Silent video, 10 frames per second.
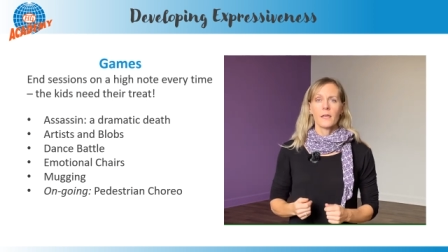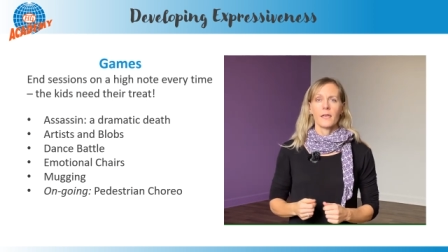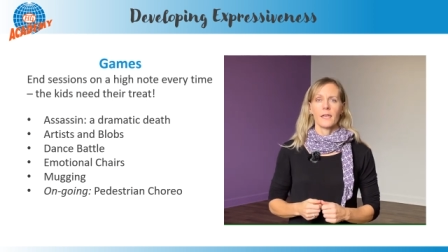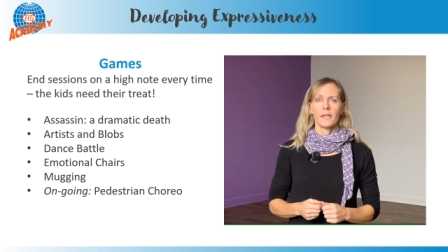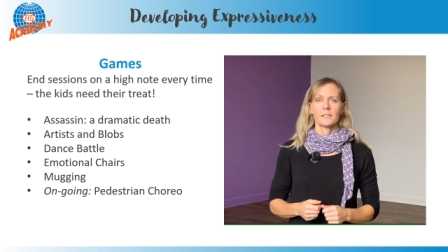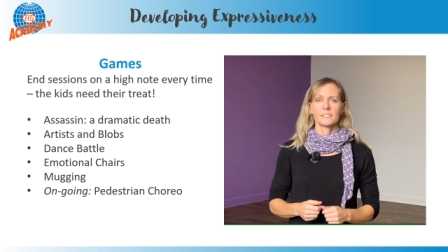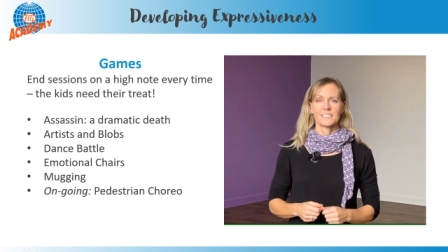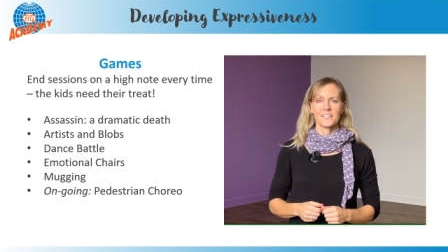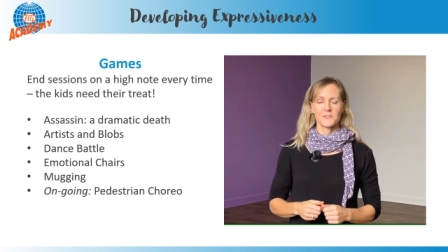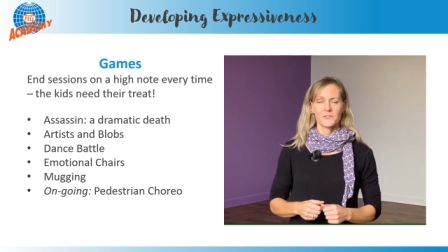and it's
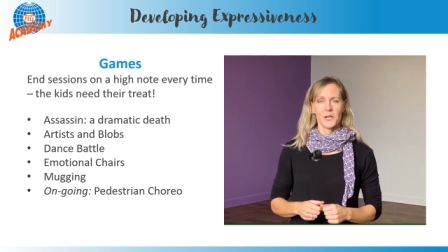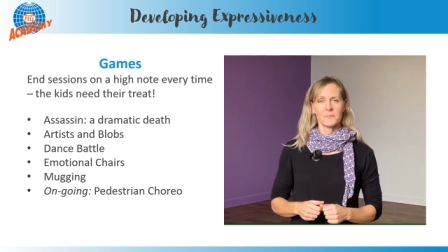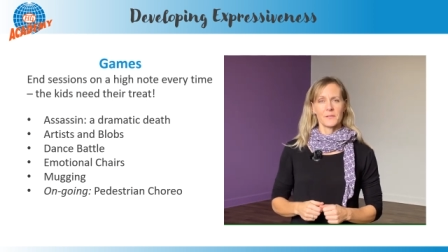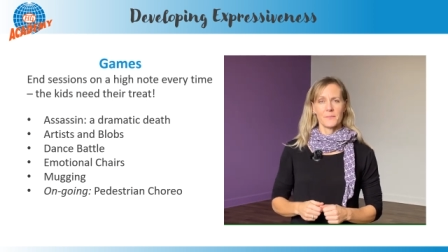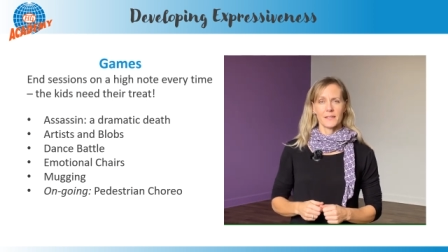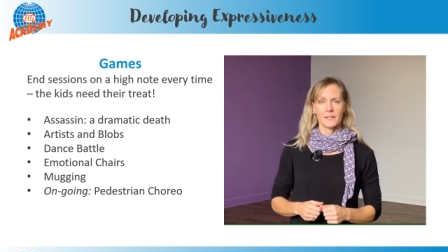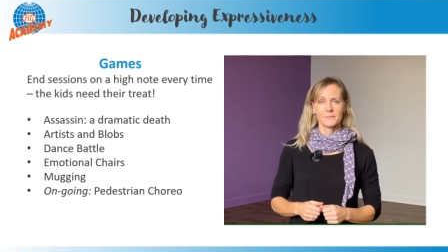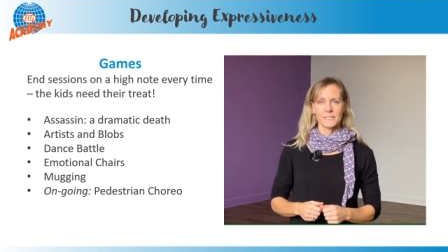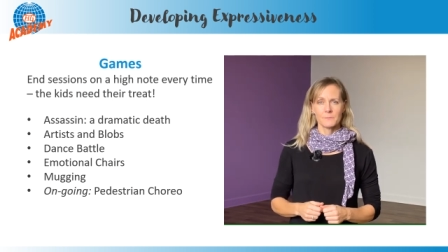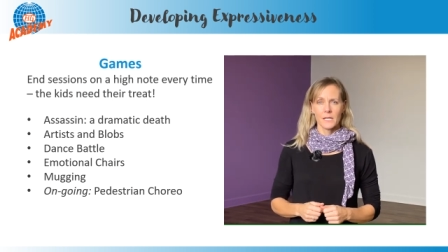their job to make up
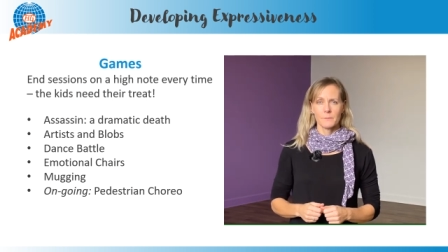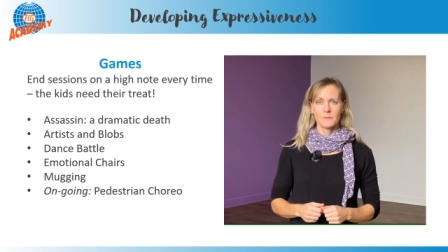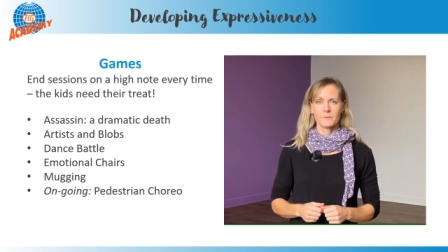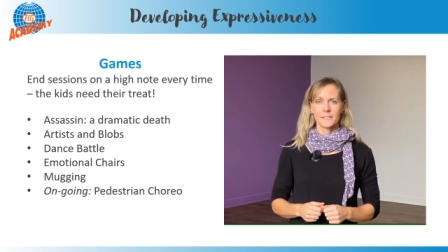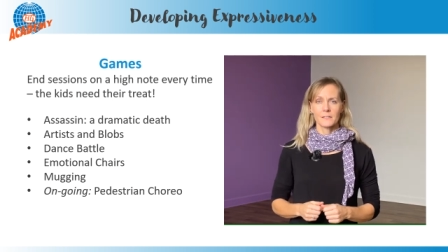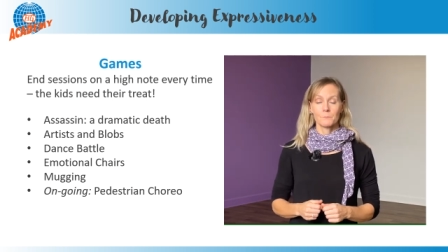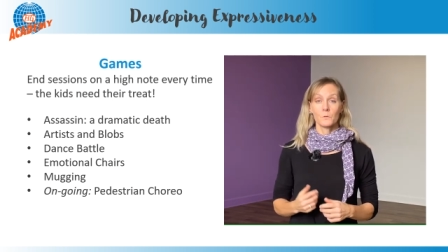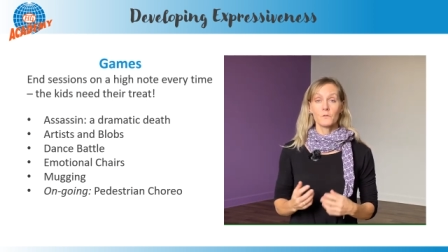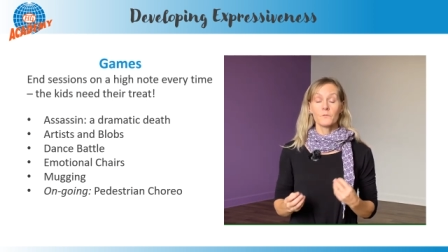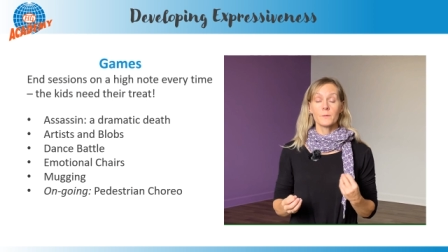some type of little
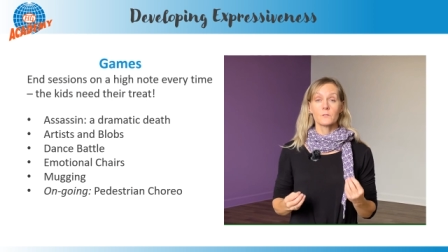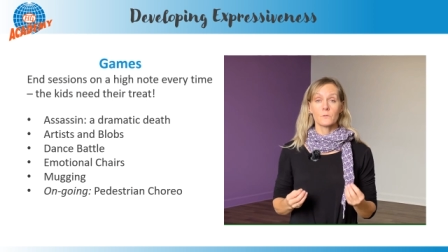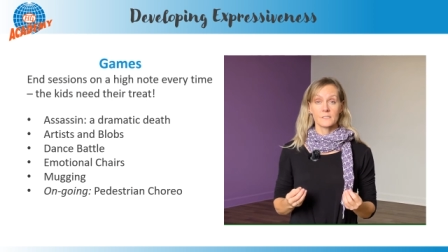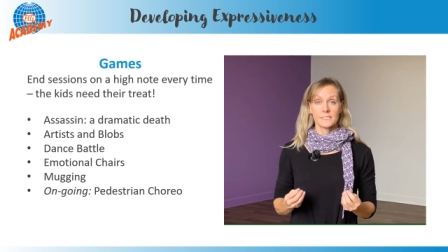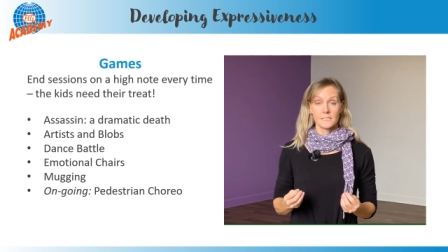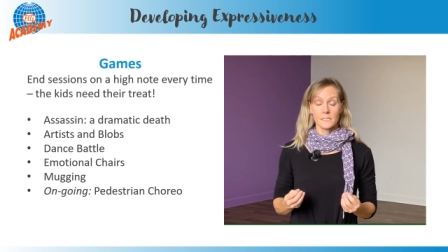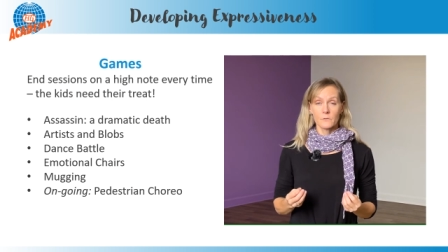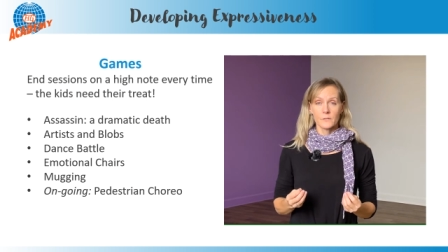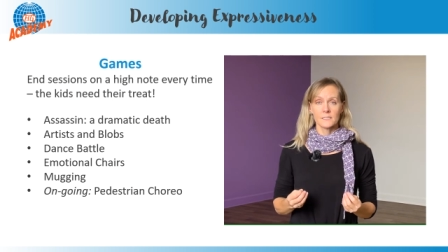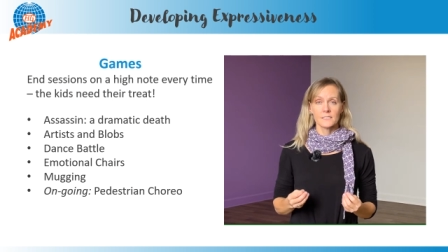movement or
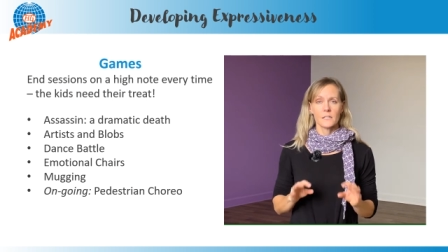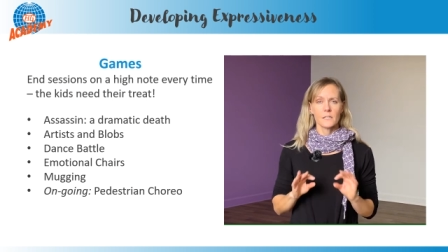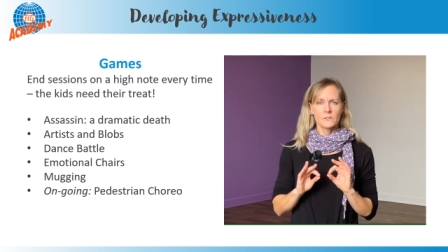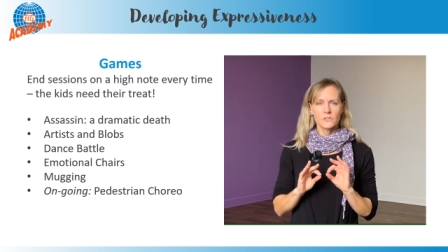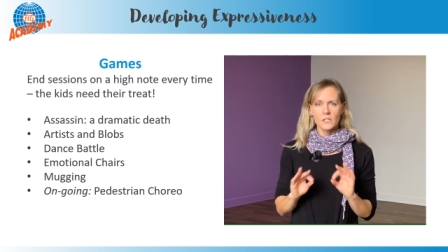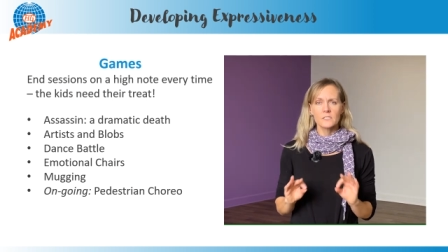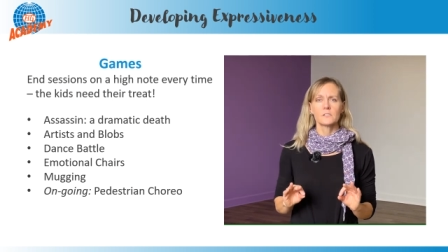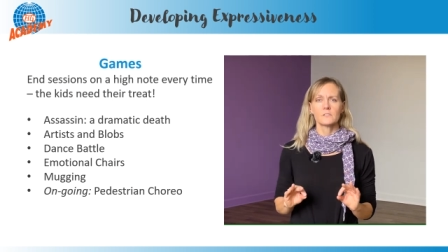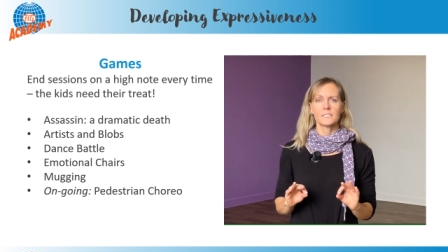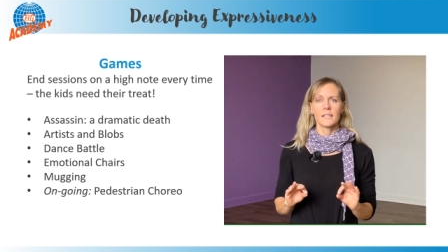sequence just
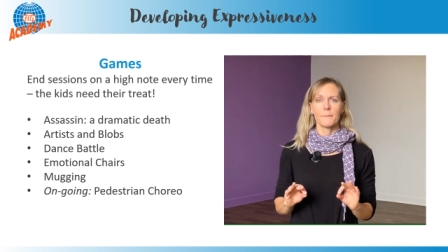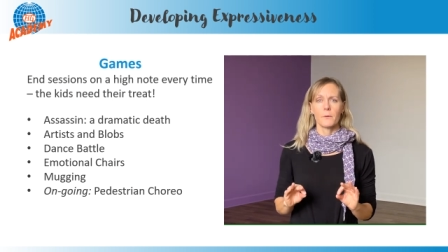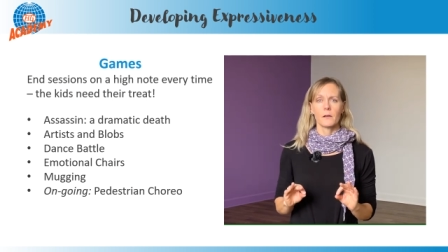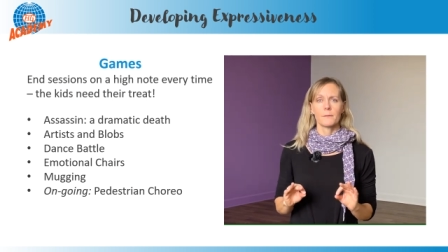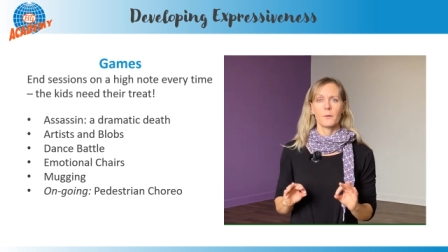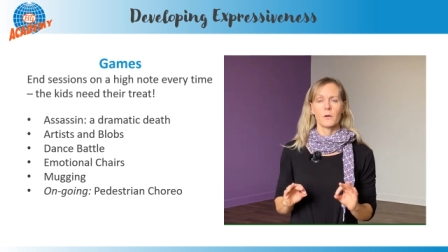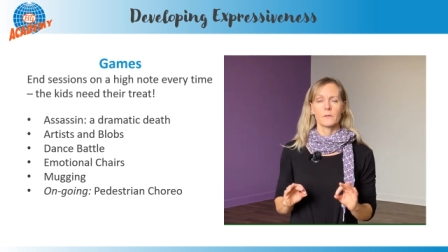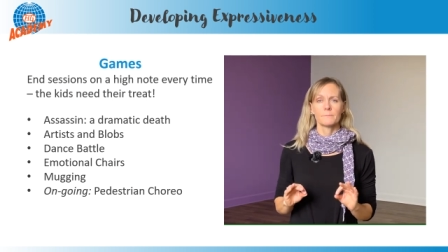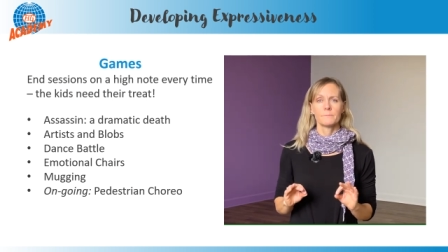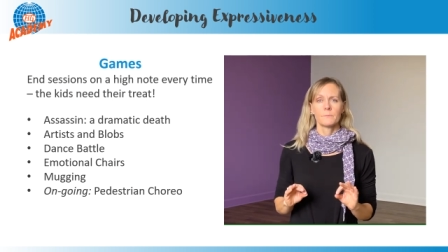using that body part.
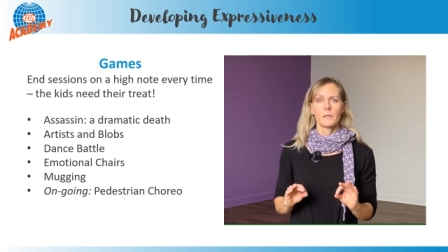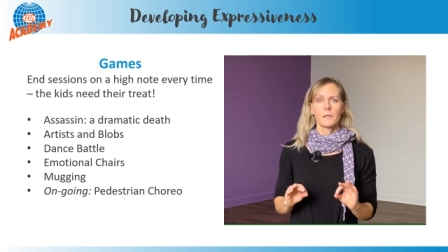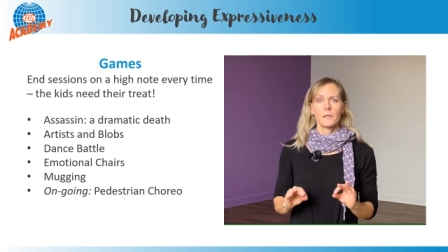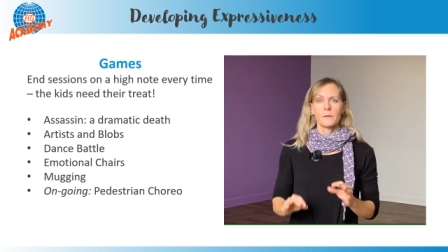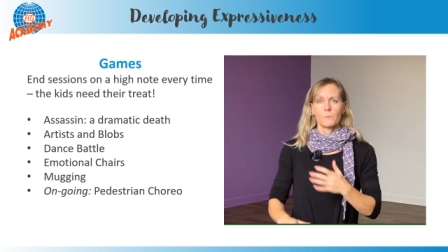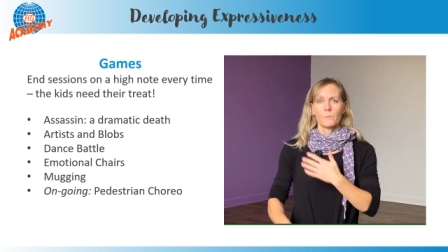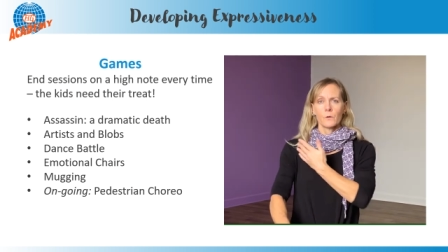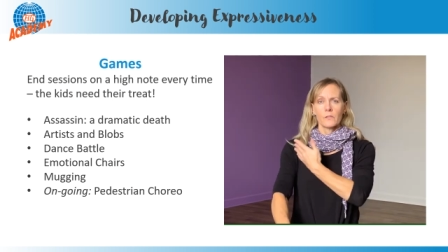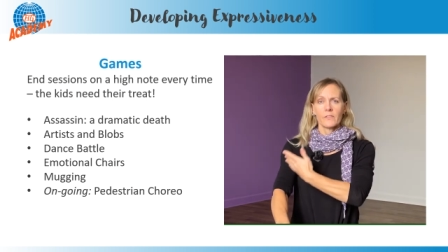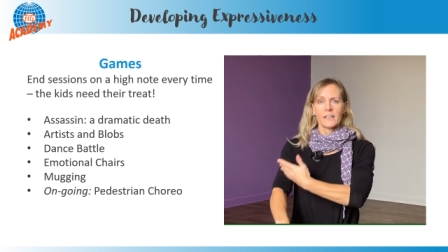
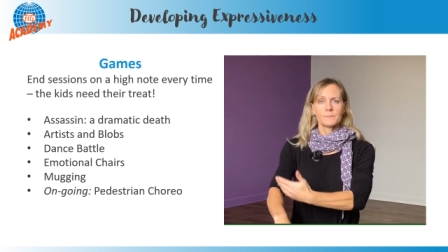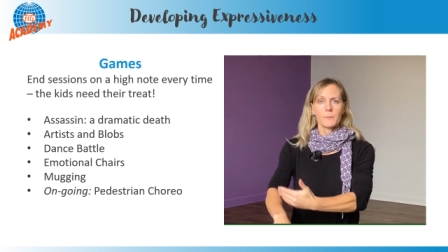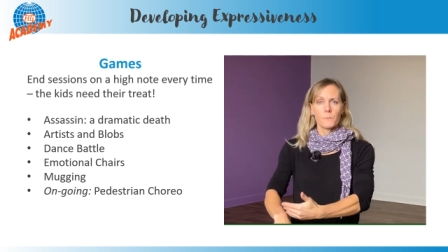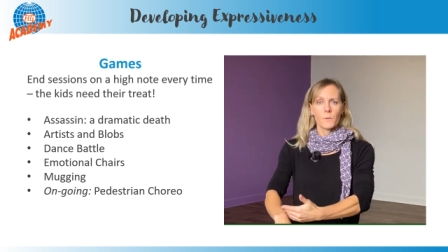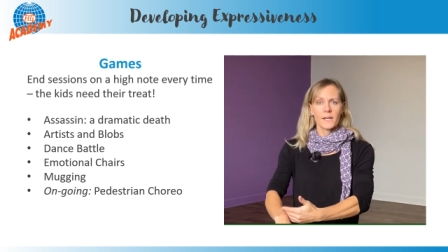Whether that's my right